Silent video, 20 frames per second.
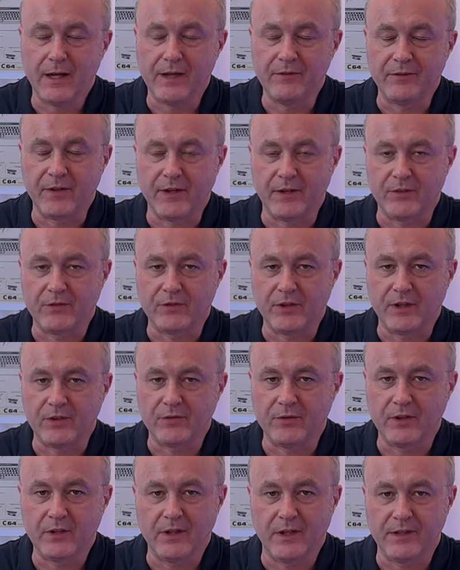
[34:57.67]
I find it
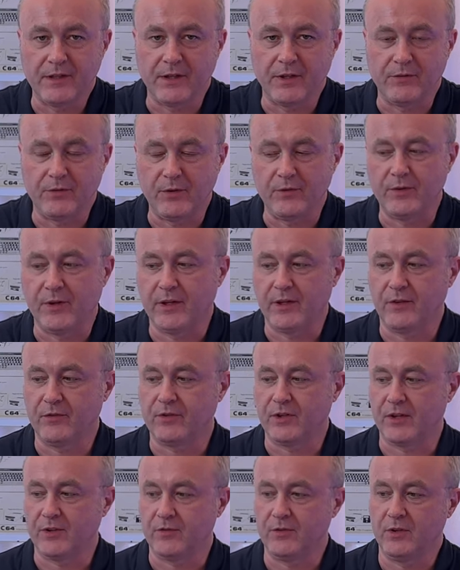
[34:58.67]
stressful. I don't know if you find it
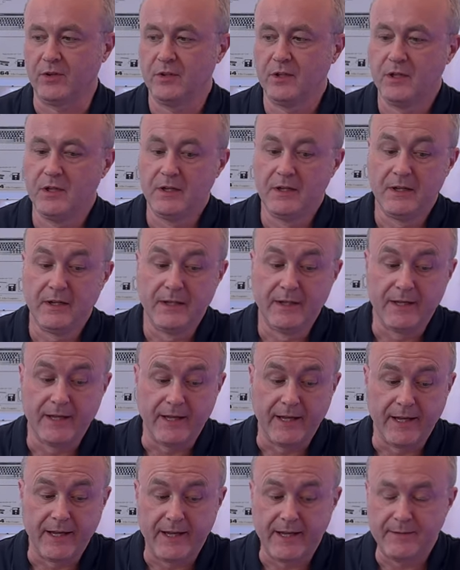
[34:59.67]
stressful.
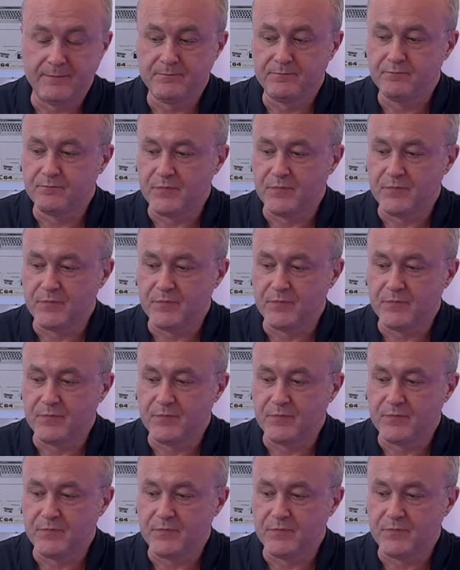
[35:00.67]
Um,